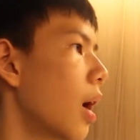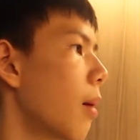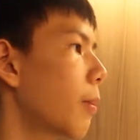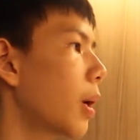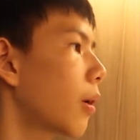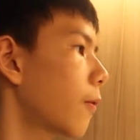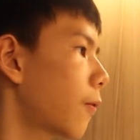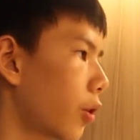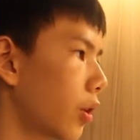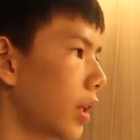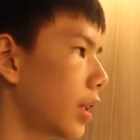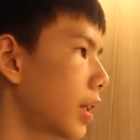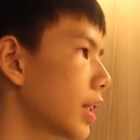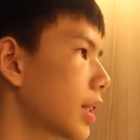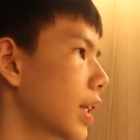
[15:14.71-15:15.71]
but
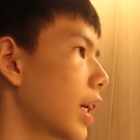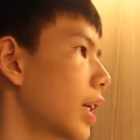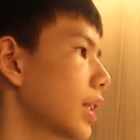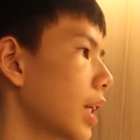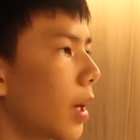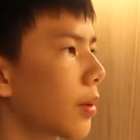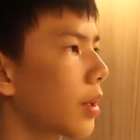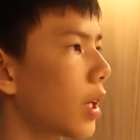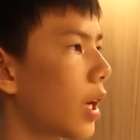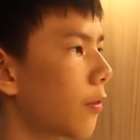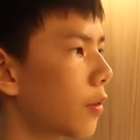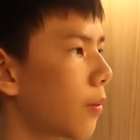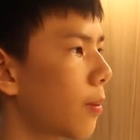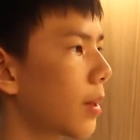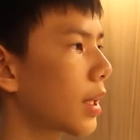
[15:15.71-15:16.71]
in this case, I'm gonna have
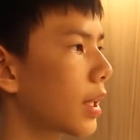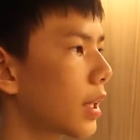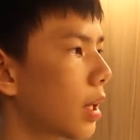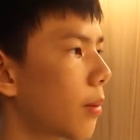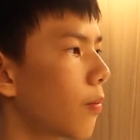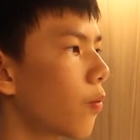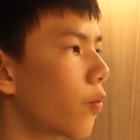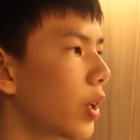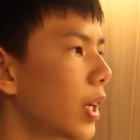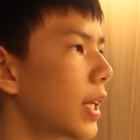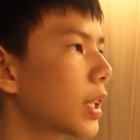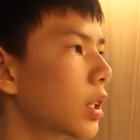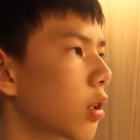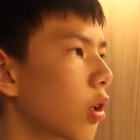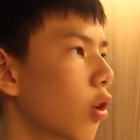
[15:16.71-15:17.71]
to make it really
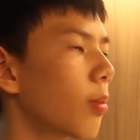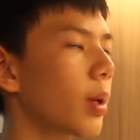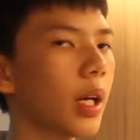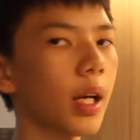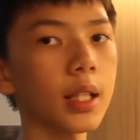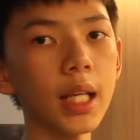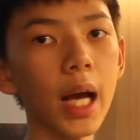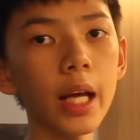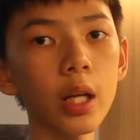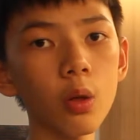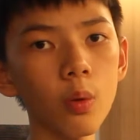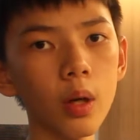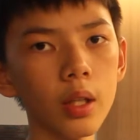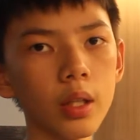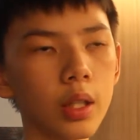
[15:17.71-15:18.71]
slow because I
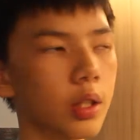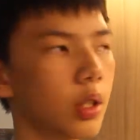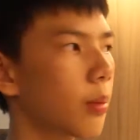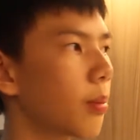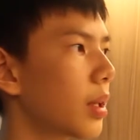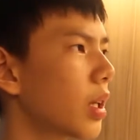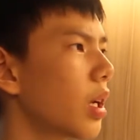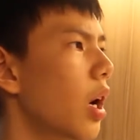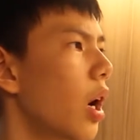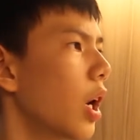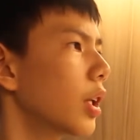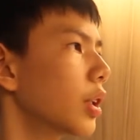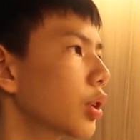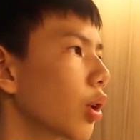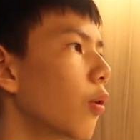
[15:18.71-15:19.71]
don't want it to be
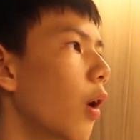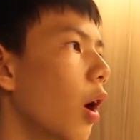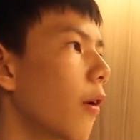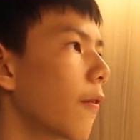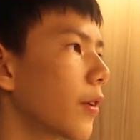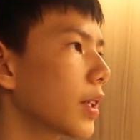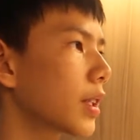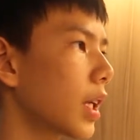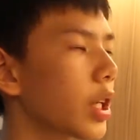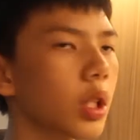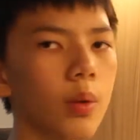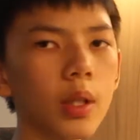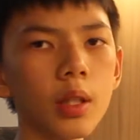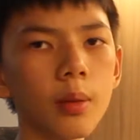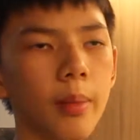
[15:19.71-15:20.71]
so obvious. I just
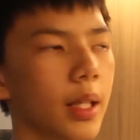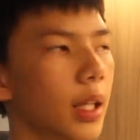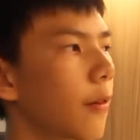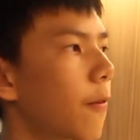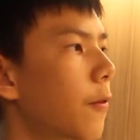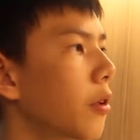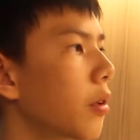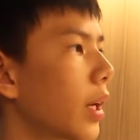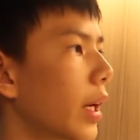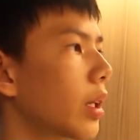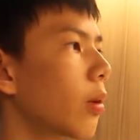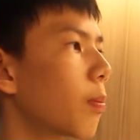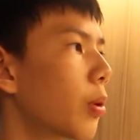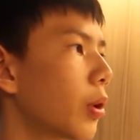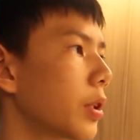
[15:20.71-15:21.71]
want to make it feel like
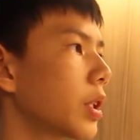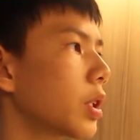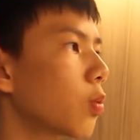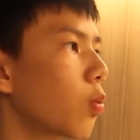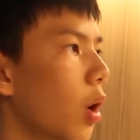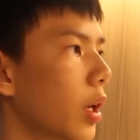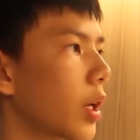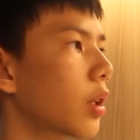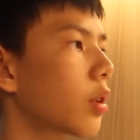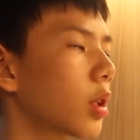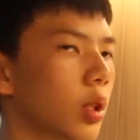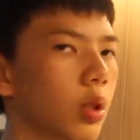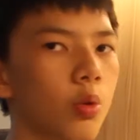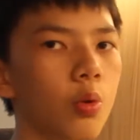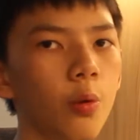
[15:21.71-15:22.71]
the person's walking to the
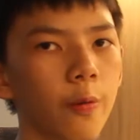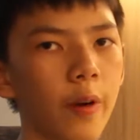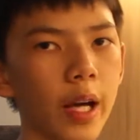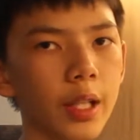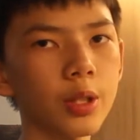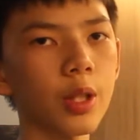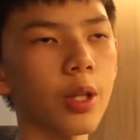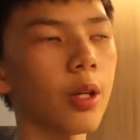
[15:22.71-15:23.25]
school faster.